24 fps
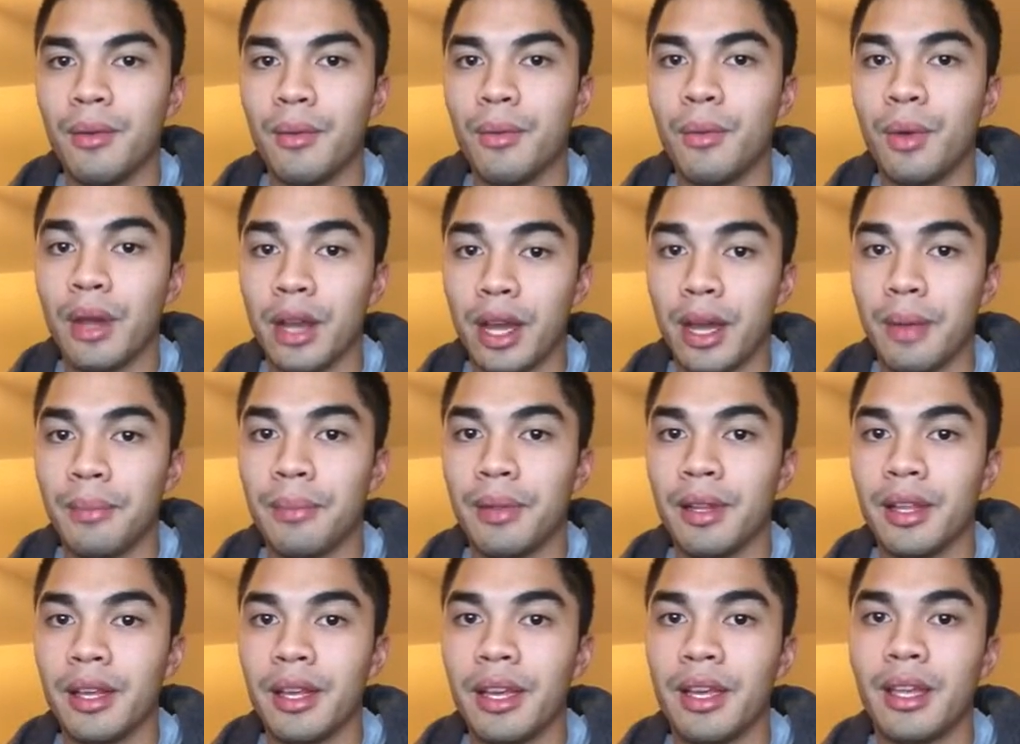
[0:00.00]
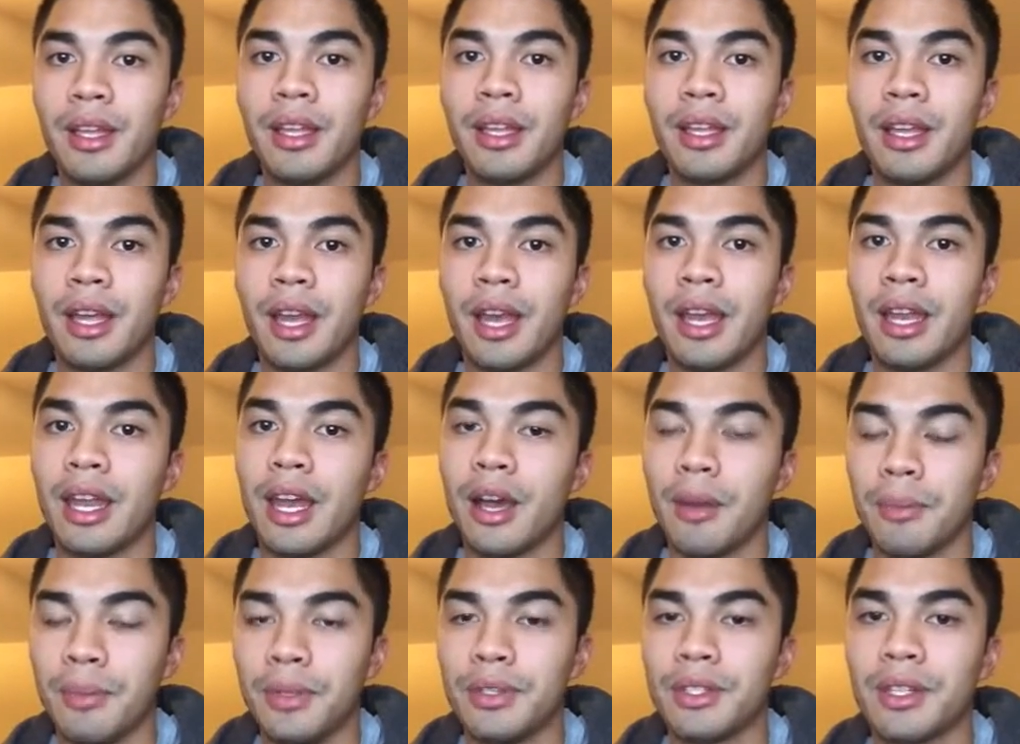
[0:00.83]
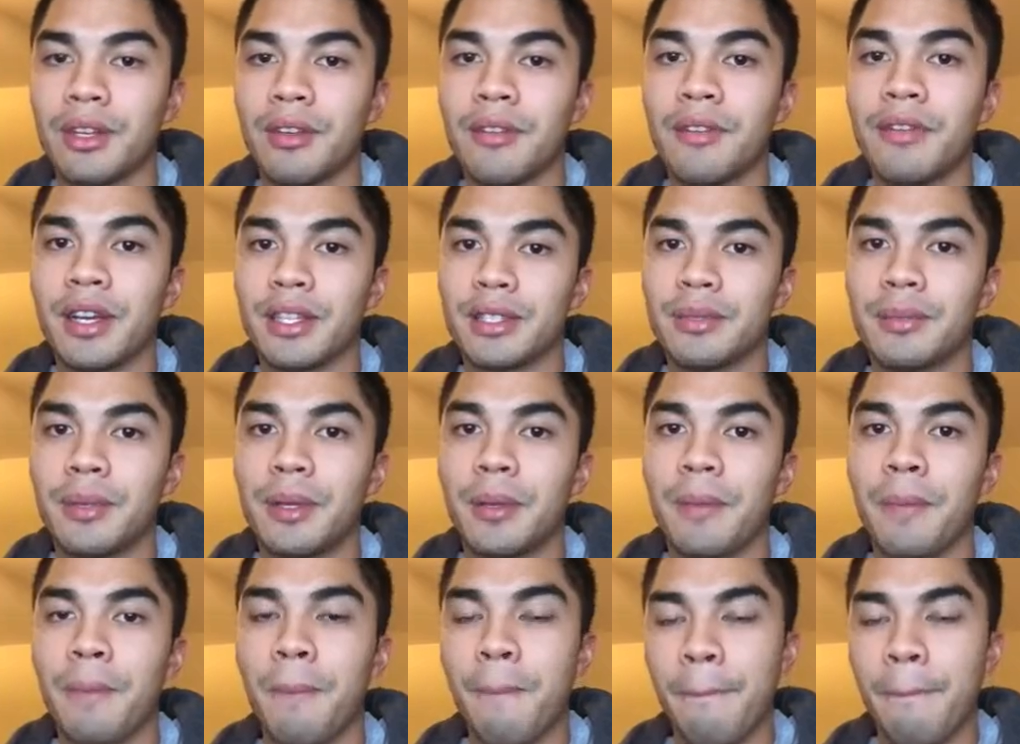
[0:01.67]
what I play, and how music affects me.